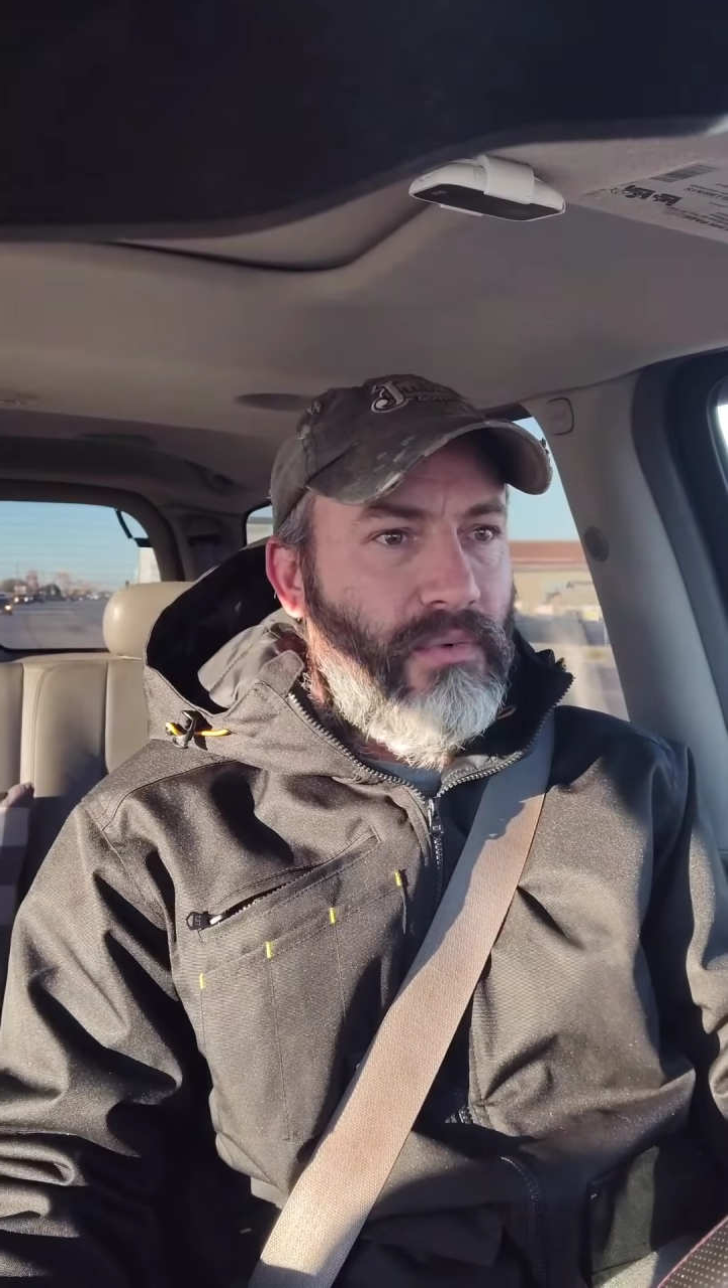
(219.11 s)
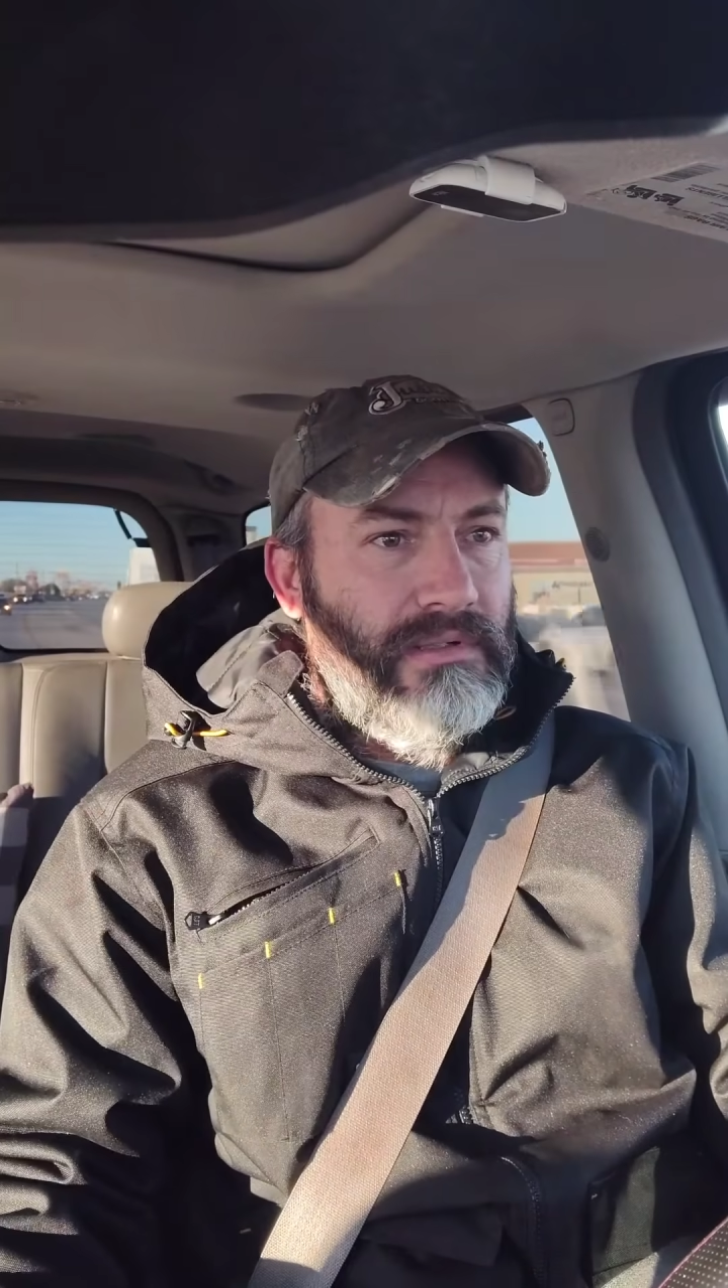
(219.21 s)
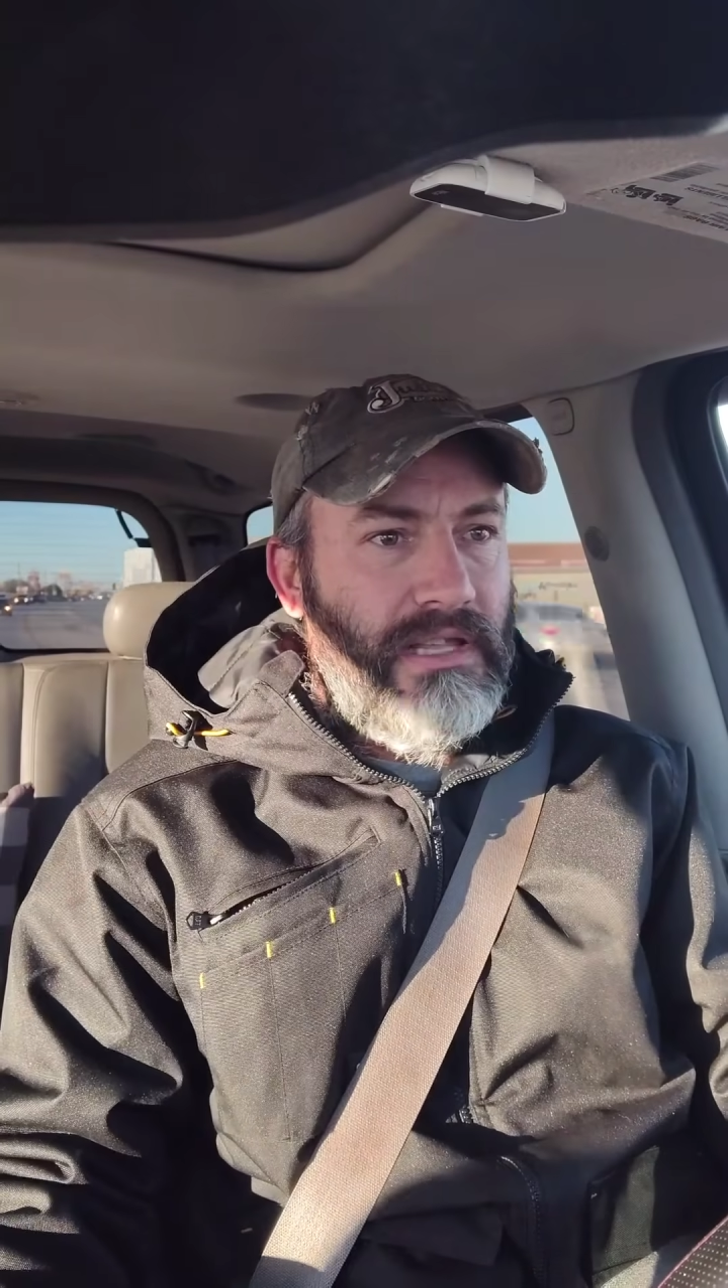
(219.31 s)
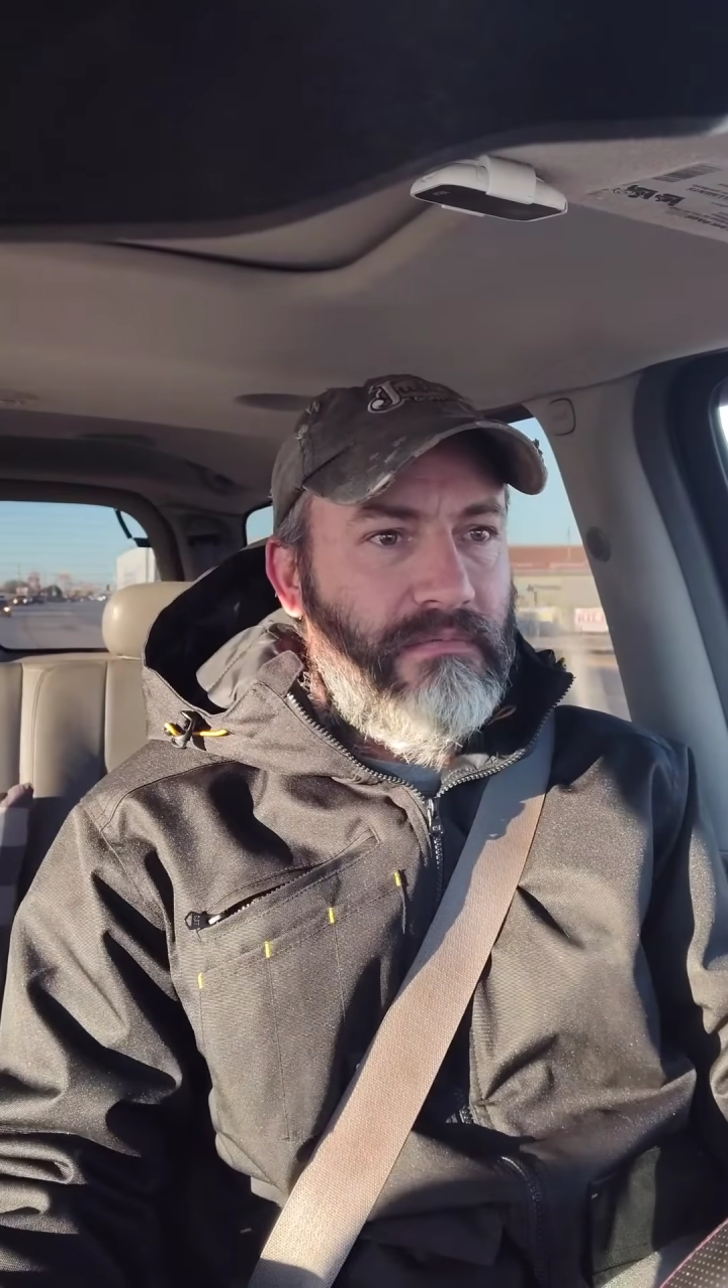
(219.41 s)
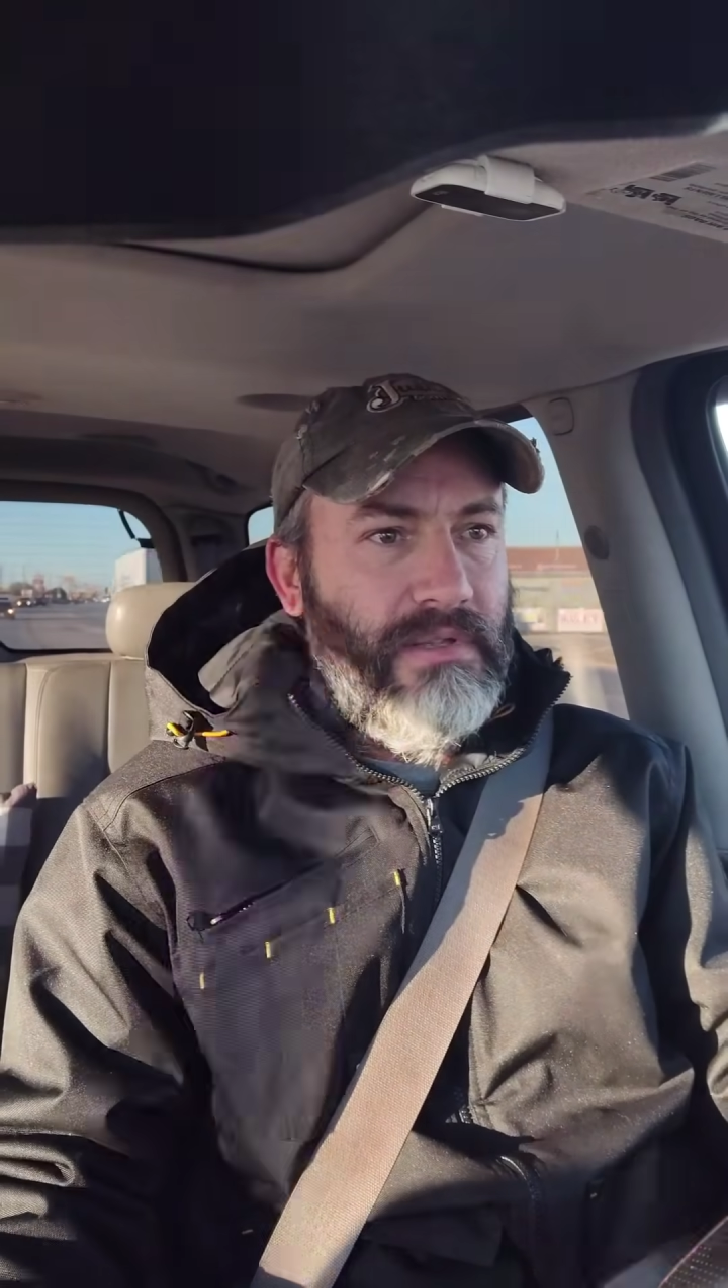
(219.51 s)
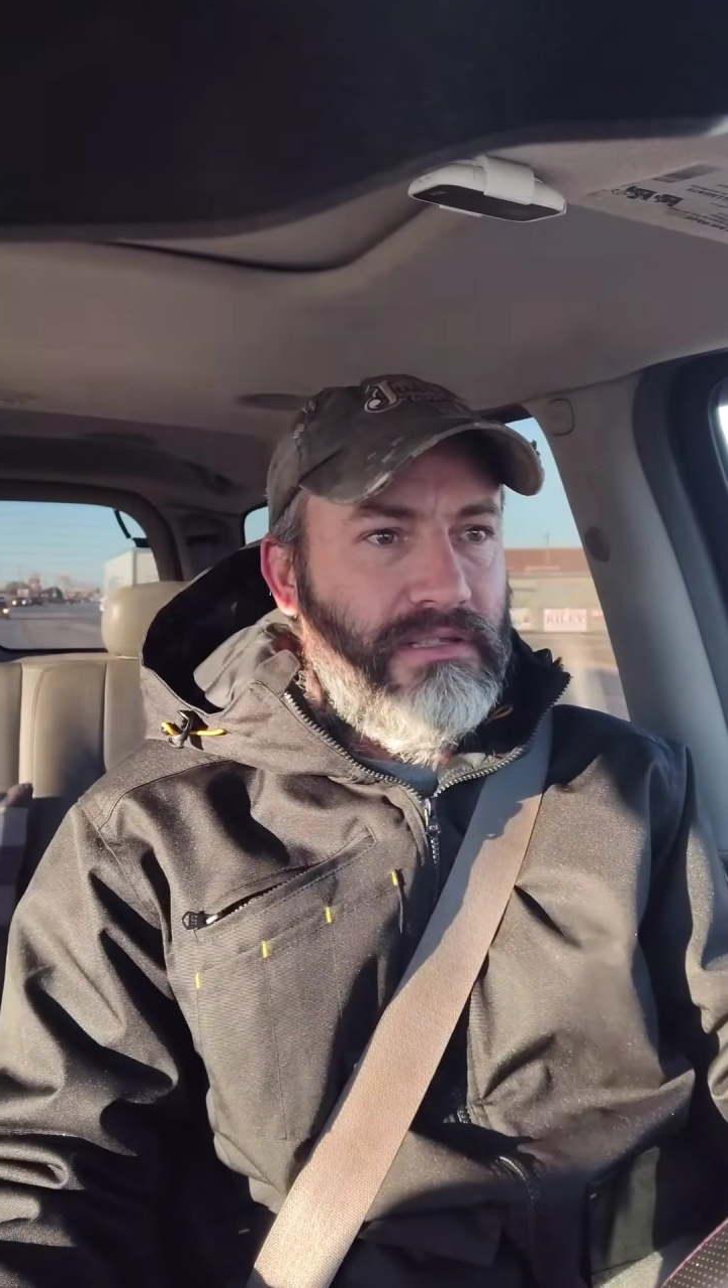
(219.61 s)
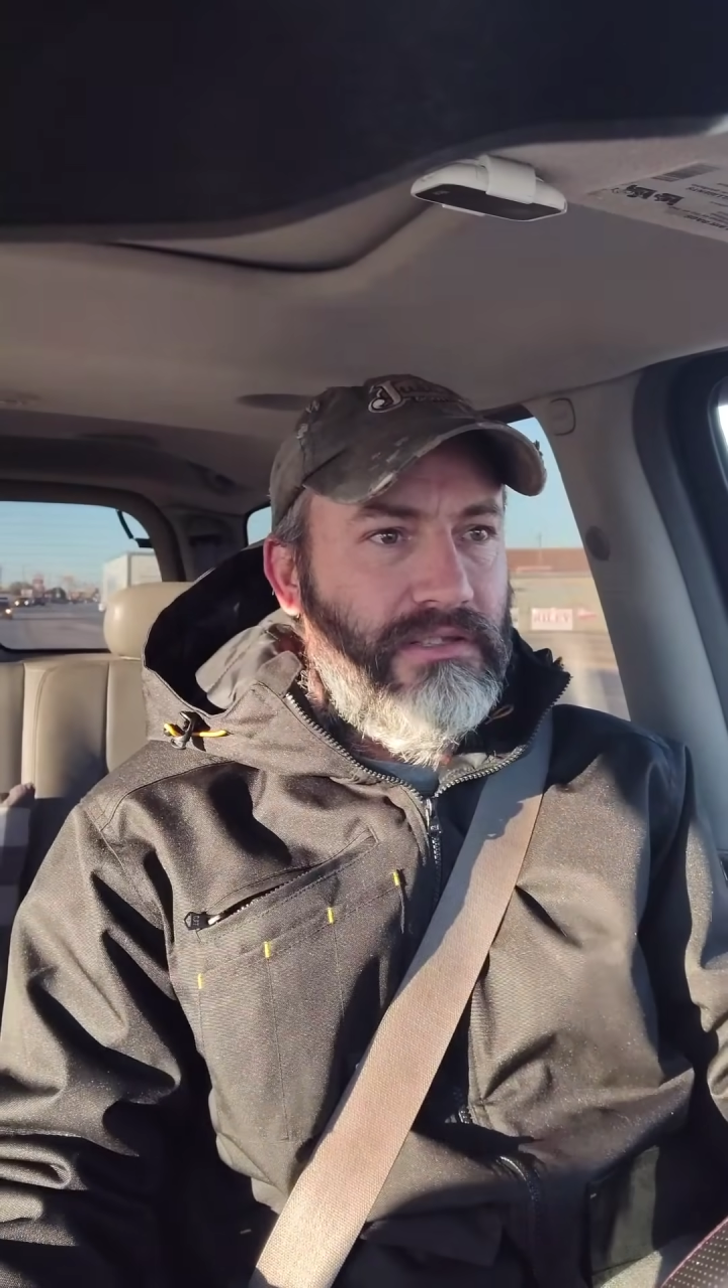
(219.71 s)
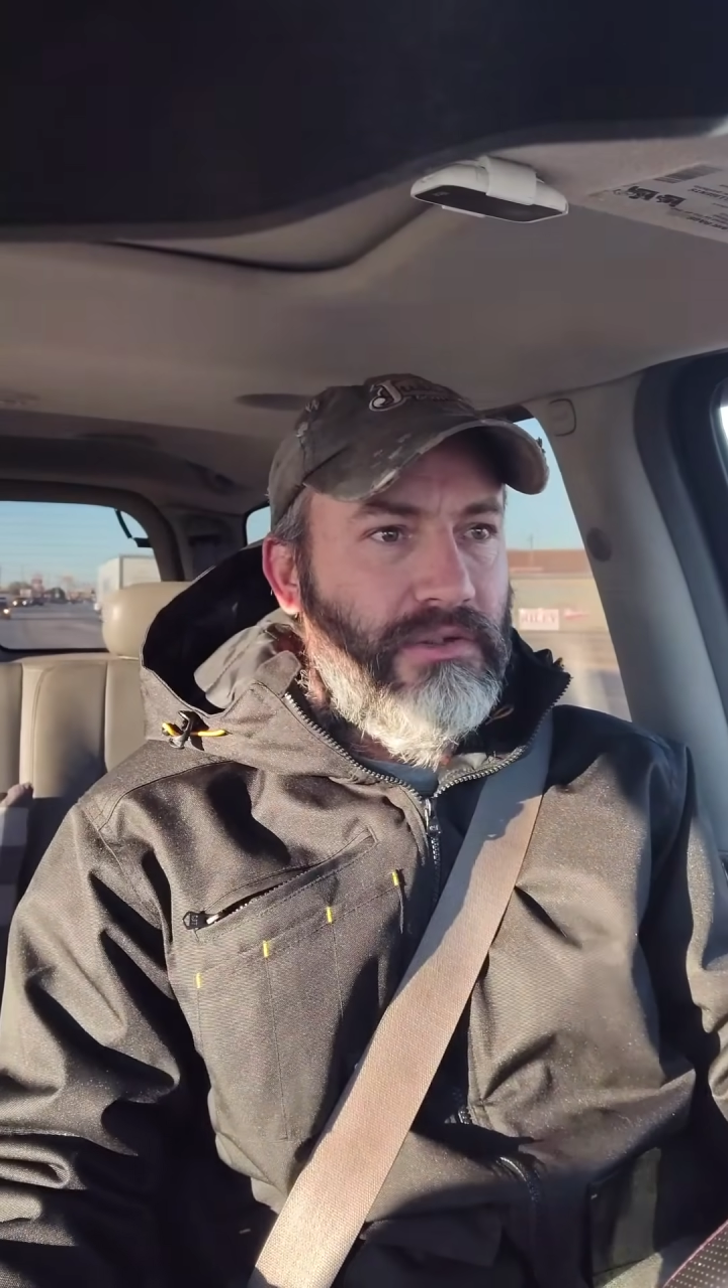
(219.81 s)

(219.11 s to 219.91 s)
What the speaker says: what they've been